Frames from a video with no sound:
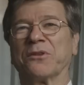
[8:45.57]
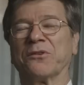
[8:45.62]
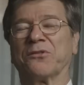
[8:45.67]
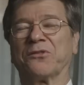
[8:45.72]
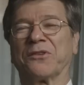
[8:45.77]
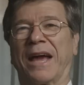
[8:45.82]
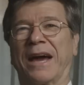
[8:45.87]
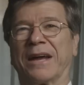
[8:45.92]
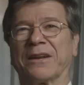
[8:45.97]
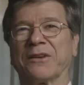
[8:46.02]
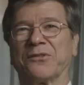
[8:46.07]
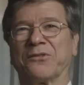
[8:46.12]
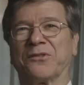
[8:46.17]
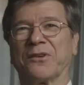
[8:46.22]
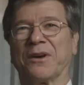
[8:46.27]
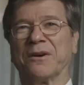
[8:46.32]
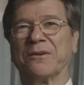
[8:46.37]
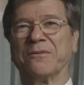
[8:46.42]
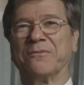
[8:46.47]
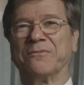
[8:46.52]
the status
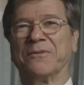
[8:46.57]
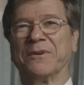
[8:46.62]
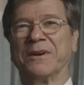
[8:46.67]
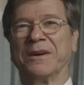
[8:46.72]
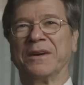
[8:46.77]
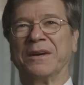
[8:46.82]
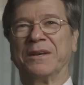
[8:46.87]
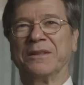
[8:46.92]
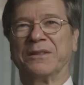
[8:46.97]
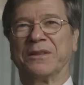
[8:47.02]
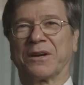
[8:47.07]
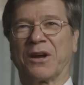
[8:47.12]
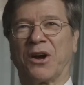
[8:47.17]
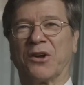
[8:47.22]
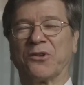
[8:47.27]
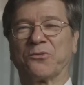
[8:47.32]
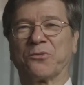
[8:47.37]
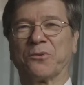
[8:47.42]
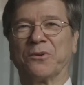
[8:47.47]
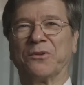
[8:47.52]
of the
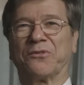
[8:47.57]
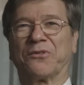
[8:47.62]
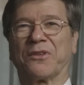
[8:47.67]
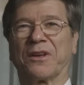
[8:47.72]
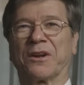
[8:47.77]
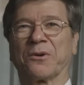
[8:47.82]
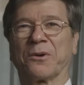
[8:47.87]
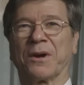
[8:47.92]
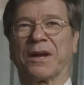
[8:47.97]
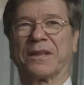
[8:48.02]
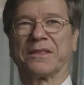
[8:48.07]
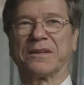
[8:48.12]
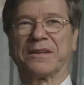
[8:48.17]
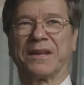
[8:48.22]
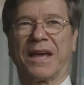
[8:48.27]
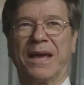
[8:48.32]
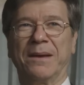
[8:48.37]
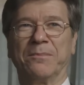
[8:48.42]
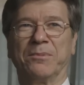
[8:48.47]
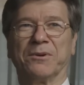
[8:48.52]
countries that are at the
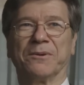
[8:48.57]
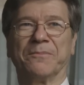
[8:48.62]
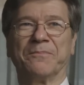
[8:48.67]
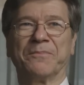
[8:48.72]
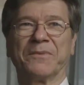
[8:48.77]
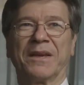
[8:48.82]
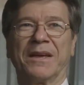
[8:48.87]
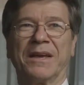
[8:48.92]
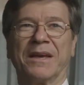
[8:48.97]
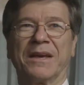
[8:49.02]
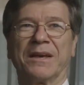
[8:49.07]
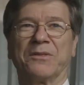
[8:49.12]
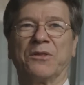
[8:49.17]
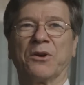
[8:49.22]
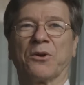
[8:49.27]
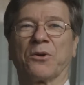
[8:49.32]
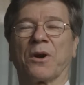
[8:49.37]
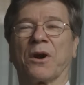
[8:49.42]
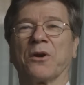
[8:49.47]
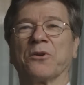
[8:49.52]
table.
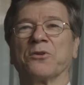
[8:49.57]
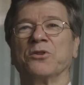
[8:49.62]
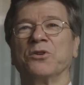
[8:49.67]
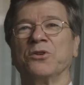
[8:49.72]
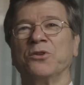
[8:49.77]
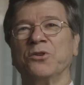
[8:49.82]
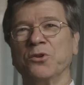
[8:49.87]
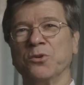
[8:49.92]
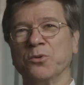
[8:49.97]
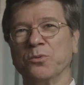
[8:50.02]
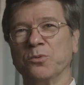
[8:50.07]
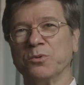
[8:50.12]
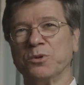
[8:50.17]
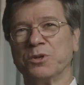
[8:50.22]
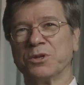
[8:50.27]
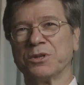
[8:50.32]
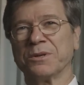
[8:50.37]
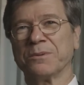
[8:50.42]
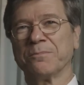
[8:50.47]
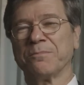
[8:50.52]
There are
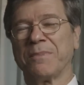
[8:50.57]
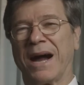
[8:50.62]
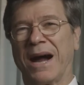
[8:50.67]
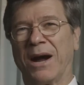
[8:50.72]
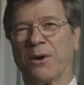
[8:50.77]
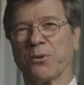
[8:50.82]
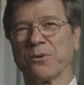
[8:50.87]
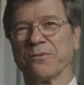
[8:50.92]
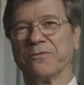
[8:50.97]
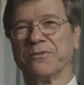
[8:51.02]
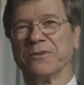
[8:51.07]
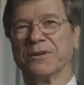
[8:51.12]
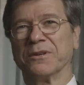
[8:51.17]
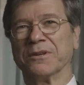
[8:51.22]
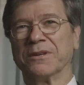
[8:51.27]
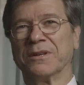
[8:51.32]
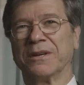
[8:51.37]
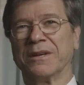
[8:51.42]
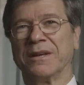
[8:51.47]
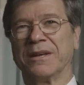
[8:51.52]
huge, powerful
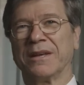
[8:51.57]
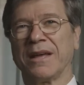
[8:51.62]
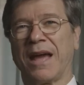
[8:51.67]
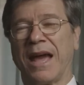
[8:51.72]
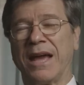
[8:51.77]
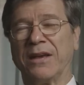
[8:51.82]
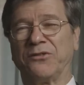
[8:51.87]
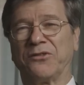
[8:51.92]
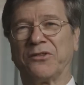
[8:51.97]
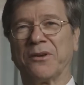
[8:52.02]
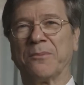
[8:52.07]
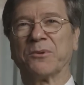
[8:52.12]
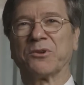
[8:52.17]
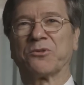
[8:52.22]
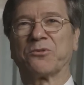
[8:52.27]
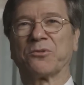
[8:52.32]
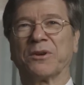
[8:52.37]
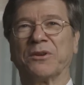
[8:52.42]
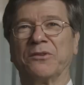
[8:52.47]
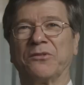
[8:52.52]

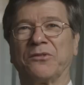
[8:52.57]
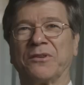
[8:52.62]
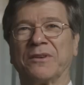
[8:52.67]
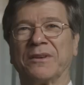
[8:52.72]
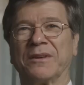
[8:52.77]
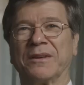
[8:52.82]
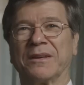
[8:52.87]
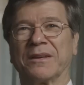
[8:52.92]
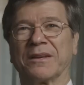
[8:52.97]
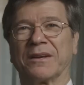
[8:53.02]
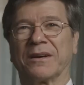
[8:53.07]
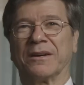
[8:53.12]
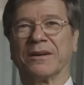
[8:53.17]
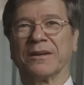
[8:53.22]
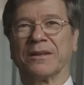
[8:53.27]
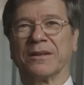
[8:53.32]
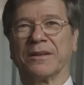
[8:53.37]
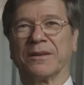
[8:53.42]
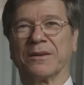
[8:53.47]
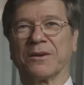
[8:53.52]
asymmetries
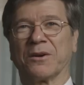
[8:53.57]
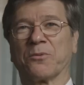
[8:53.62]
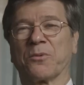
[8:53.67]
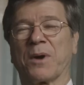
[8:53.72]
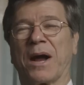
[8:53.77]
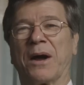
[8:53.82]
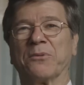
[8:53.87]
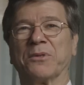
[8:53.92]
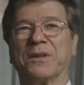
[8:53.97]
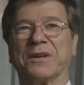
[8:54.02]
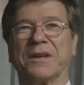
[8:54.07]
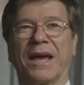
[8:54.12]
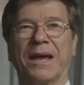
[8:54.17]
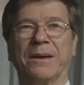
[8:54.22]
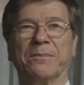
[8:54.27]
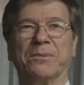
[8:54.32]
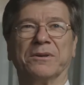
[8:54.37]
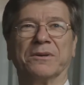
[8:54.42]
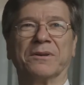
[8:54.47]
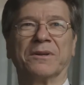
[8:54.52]
around the
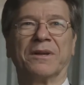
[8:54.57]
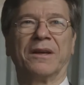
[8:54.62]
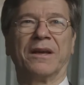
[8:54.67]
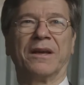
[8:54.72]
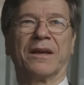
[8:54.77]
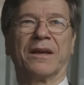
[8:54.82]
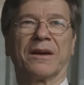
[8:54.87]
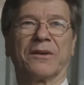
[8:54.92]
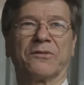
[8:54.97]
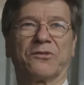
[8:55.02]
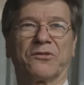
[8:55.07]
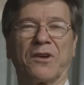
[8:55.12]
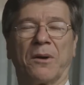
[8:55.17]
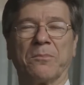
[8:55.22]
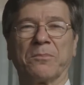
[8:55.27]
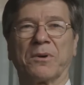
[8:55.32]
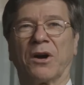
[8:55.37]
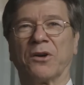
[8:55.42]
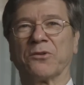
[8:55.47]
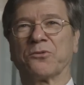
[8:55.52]
table.
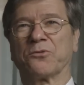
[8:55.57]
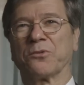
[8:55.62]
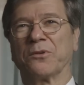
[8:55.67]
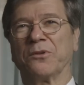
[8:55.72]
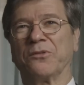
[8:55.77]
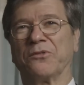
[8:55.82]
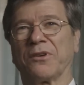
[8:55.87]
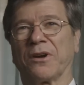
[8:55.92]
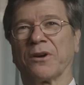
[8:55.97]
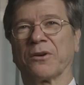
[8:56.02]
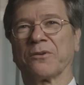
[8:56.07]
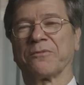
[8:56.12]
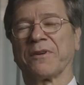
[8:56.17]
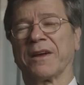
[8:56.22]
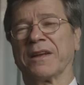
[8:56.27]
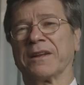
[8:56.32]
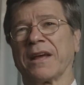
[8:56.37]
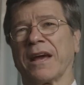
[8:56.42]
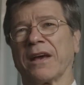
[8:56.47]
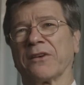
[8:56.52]
Some countries are
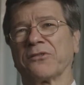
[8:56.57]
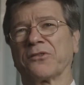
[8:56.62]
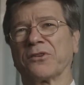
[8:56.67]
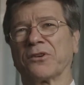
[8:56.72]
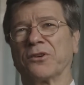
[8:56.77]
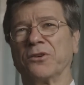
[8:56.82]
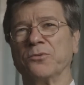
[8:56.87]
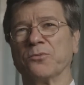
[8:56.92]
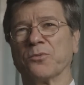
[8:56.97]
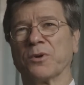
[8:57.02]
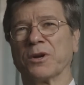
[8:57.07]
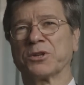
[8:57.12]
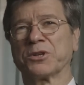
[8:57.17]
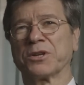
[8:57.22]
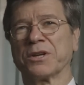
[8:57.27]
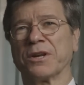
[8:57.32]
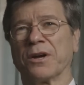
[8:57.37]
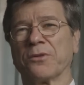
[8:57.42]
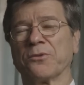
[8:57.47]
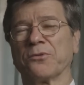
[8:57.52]
fantastically rich
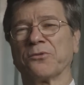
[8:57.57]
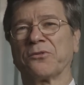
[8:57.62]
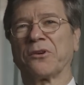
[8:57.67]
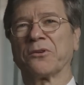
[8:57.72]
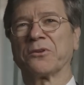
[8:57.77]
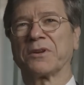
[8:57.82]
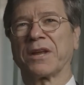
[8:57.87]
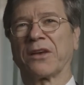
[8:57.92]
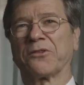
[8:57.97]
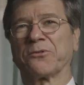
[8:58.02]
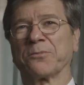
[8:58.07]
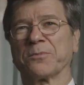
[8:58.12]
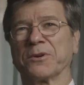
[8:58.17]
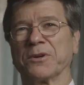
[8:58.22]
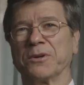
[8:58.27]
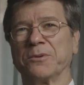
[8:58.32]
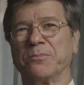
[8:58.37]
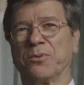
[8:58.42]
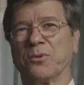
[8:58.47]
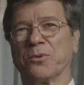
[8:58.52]
and others are
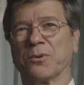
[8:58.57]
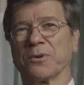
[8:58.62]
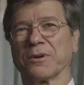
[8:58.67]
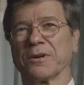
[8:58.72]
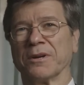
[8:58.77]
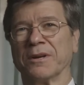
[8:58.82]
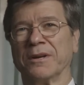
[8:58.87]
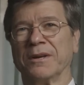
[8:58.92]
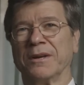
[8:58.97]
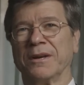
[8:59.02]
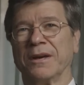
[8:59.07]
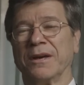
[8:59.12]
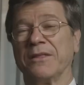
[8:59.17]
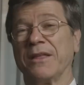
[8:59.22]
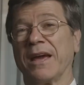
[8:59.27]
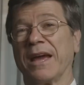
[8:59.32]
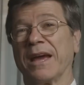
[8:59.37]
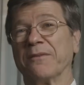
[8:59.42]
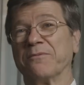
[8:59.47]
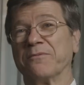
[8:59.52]
desperately poor.
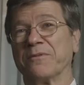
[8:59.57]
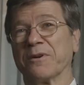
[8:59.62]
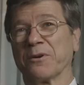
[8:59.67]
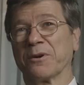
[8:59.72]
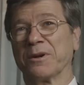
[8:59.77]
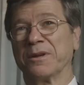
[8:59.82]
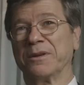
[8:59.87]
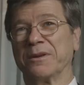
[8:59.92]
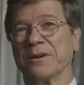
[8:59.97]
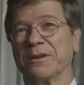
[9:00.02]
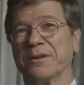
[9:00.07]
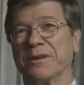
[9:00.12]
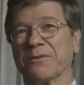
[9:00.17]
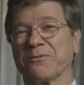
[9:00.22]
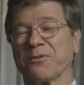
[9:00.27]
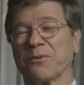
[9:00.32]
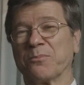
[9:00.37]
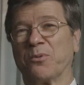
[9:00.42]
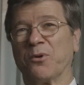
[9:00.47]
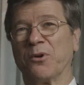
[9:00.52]
They have very
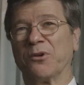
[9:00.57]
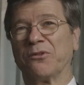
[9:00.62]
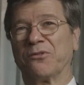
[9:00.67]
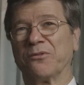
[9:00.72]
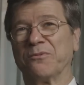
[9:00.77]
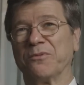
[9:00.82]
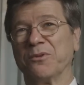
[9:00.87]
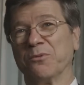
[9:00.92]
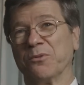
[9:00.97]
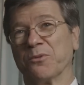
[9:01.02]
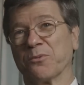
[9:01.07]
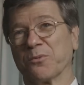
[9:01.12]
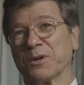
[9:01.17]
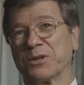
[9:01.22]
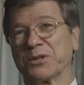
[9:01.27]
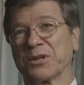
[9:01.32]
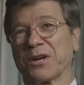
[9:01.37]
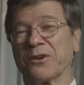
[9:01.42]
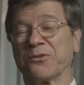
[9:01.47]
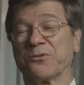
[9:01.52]
different points of view. The
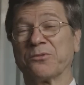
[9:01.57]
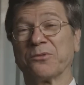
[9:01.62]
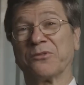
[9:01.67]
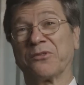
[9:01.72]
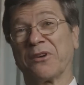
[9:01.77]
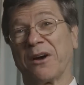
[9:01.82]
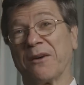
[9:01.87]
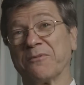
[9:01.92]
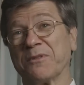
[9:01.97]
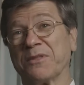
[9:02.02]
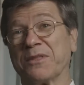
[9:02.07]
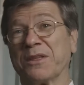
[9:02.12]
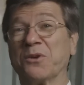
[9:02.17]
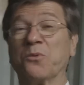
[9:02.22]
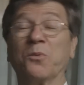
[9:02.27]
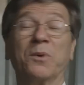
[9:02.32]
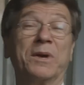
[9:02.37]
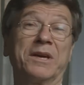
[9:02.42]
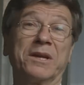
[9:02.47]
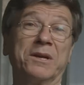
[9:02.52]
rich countries often
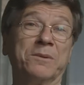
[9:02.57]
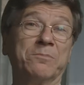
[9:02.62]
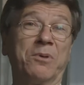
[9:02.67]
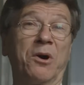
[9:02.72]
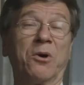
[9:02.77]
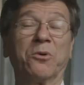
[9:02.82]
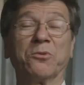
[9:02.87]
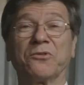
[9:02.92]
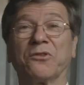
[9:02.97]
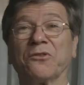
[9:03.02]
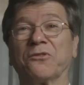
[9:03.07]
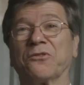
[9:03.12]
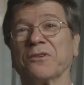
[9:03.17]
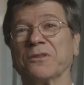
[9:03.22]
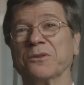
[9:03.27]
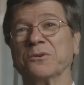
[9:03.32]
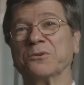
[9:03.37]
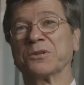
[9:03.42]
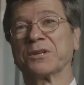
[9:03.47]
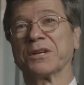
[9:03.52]
think we can impose a
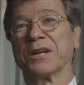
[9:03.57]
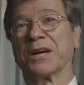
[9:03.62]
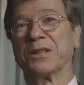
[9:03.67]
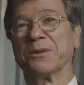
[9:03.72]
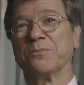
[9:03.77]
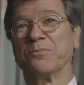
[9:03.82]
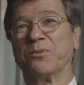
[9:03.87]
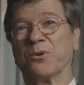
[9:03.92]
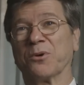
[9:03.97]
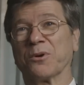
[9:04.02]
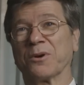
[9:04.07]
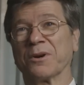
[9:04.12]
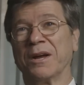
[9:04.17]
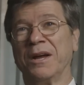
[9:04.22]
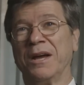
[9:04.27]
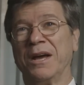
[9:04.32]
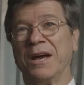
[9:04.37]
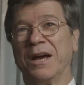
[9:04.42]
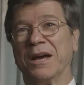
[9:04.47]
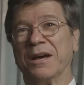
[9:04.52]
solution on the poor.
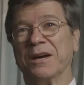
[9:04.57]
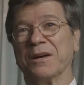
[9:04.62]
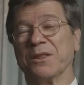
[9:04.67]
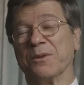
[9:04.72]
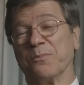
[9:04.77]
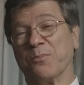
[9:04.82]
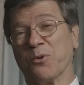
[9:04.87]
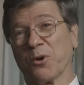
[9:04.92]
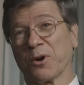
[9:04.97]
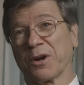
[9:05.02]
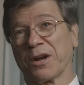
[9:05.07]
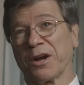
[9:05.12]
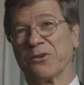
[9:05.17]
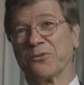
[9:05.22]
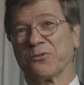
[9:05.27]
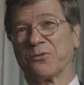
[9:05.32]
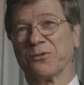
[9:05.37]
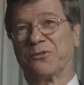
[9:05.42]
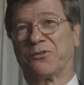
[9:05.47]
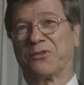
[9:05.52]
The poor
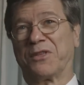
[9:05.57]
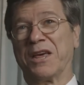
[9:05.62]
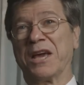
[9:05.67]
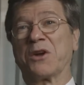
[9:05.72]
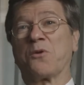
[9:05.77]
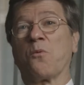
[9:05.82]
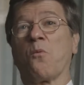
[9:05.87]
countries think,